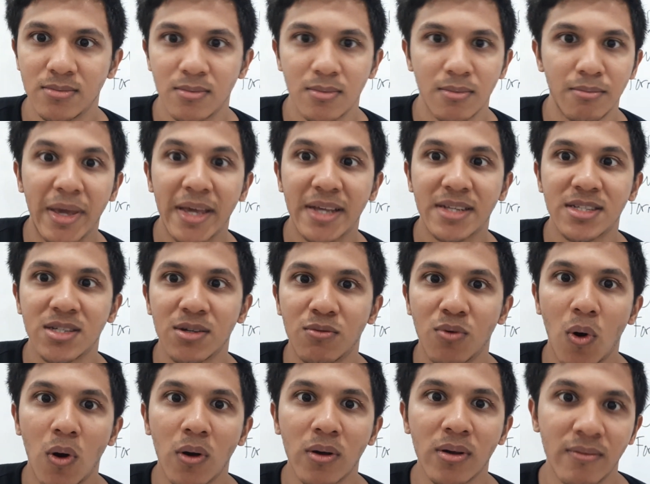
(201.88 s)
makes a
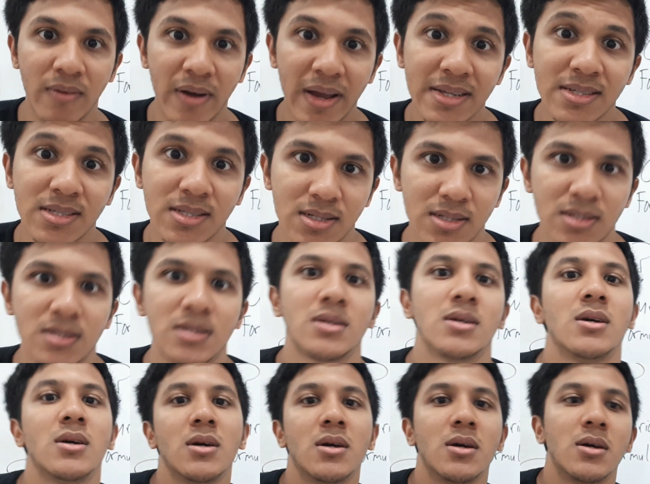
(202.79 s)
wrong arrest.
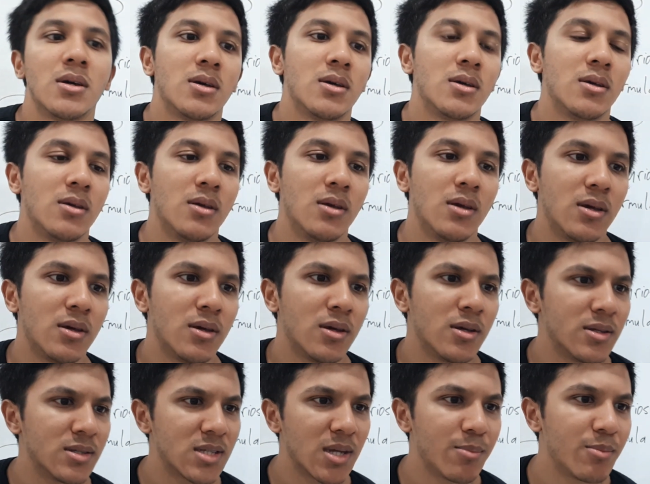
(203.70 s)

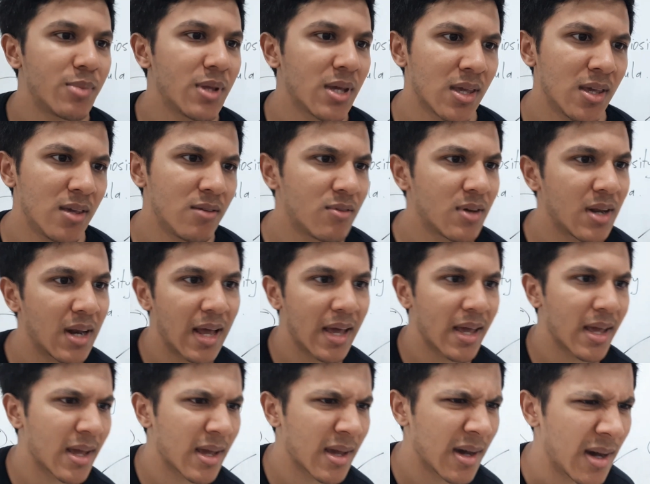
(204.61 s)
Something even
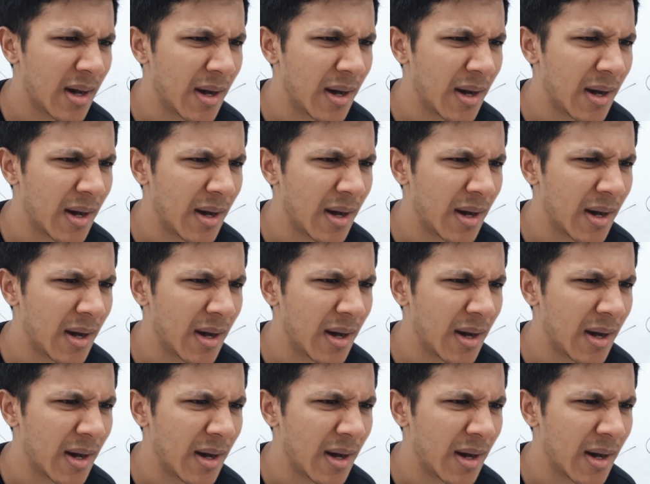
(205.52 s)
like